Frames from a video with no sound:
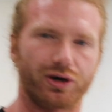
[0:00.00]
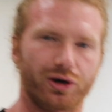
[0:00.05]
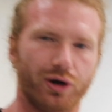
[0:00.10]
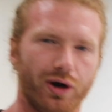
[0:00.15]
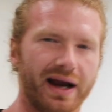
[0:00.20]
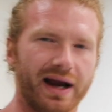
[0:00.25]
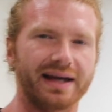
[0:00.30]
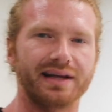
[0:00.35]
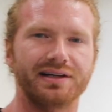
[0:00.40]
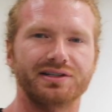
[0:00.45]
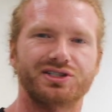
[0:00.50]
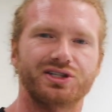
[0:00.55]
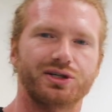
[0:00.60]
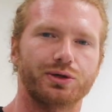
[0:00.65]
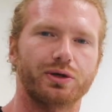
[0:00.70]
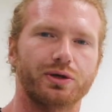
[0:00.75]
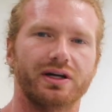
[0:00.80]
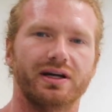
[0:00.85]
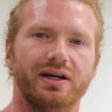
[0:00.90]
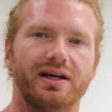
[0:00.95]
grain
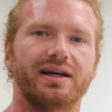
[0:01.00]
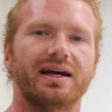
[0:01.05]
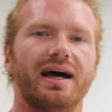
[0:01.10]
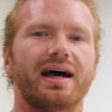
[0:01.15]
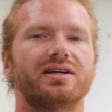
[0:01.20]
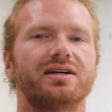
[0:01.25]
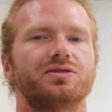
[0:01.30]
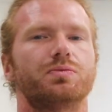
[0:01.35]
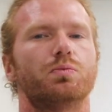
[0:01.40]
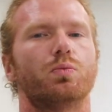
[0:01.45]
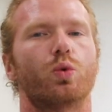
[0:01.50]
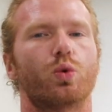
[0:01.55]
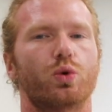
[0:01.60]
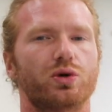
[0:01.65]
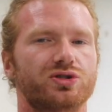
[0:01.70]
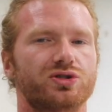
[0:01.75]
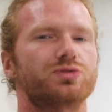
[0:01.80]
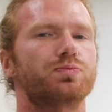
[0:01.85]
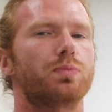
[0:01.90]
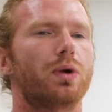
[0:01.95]
to it. It has
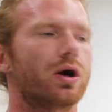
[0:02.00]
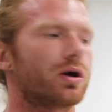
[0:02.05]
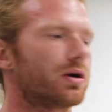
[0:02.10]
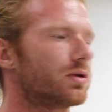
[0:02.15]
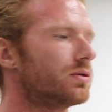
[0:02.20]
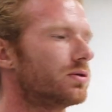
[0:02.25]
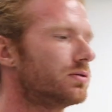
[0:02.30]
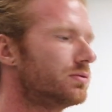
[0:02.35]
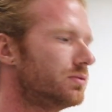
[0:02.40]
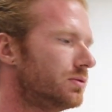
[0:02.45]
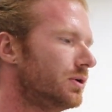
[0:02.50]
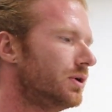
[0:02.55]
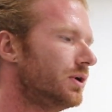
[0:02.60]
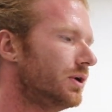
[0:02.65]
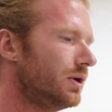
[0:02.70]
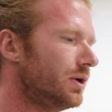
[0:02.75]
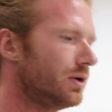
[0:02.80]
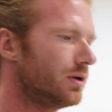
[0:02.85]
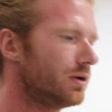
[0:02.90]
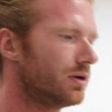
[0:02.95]
more sparkle,
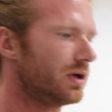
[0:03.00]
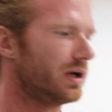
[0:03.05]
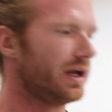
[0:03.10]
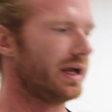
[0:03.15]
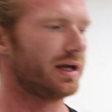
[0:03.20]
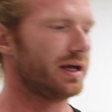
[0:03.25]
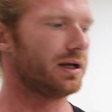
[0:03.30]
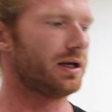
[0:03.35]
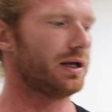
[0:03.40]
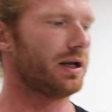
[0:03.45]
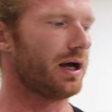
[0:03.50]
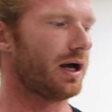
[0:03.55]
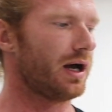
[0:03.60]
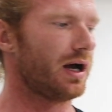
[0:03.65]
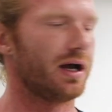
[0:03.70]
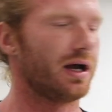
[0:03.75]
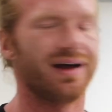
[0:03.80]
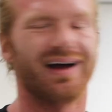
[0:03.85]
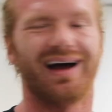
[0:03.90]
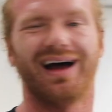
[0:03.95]
and
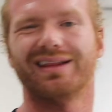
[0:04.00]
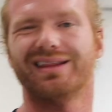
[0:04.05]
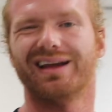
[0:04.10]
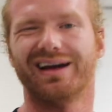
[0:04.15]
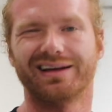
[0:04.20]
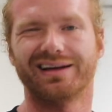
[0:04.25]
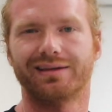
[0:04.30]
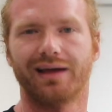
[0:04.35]
I like